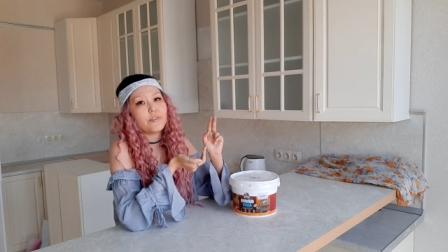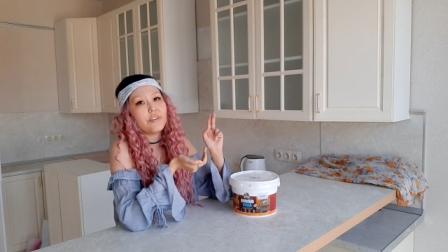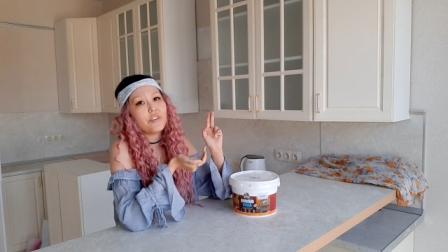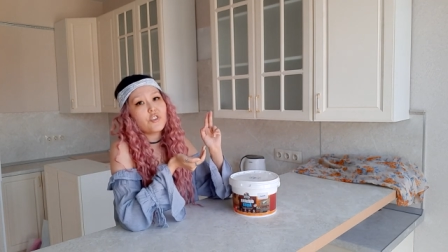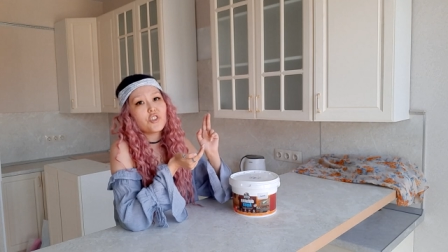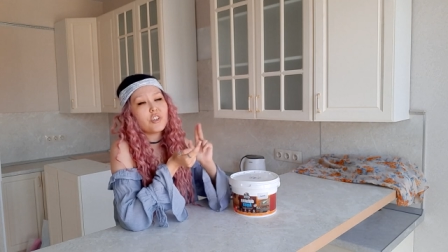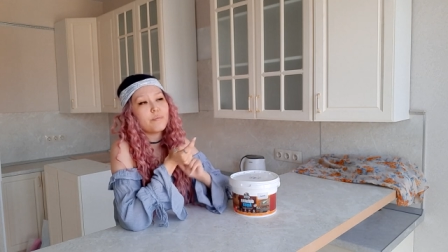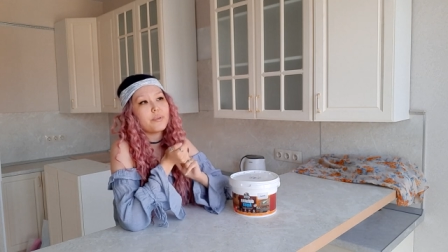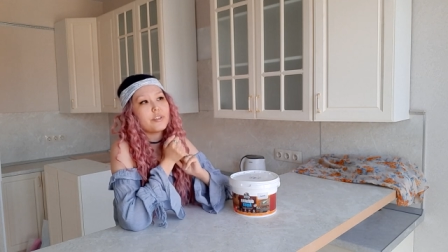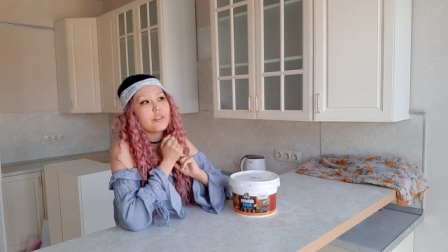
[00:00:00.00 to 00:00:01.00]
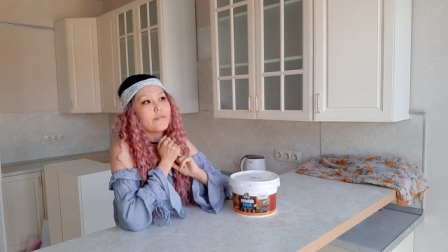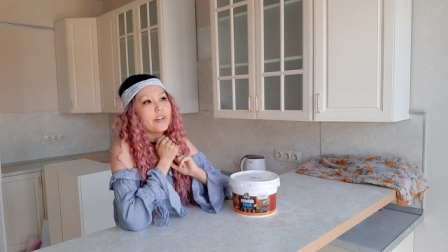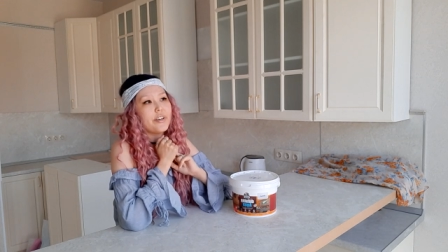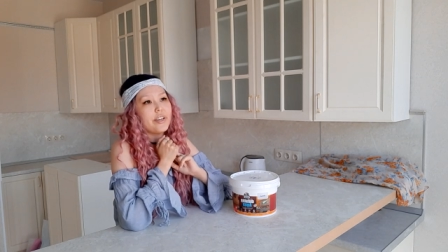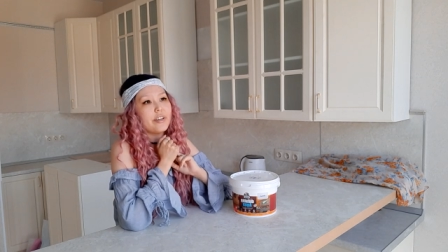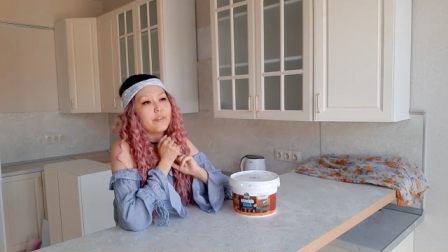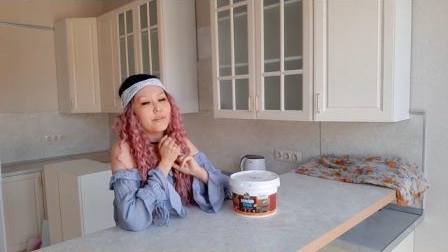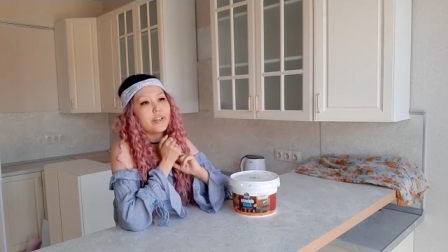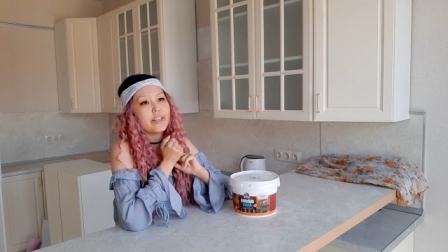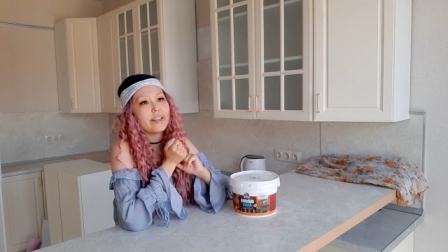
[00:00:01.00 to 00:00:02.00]
very cheap, it's very
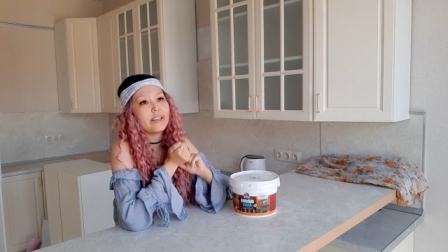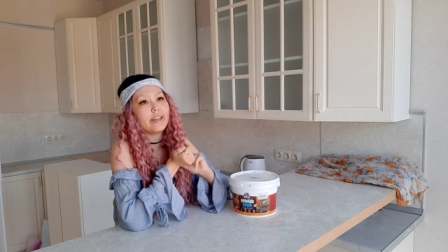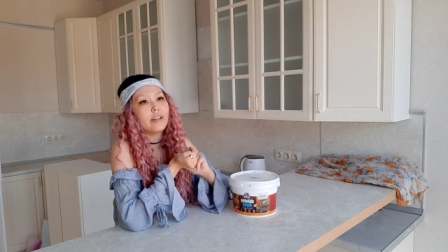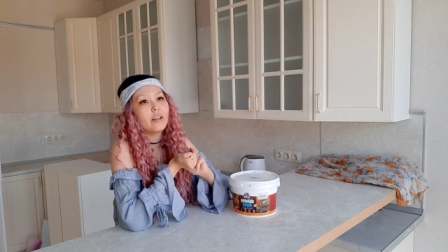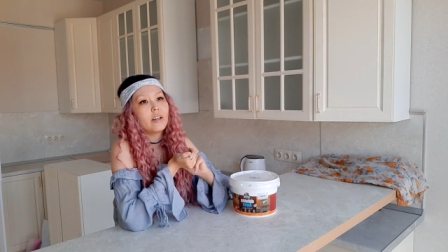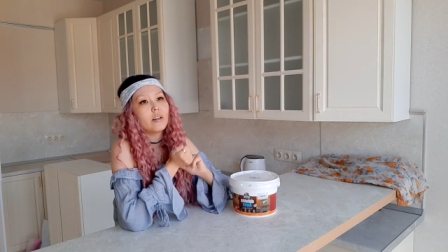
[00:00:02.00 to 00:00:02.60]
eco-friendly.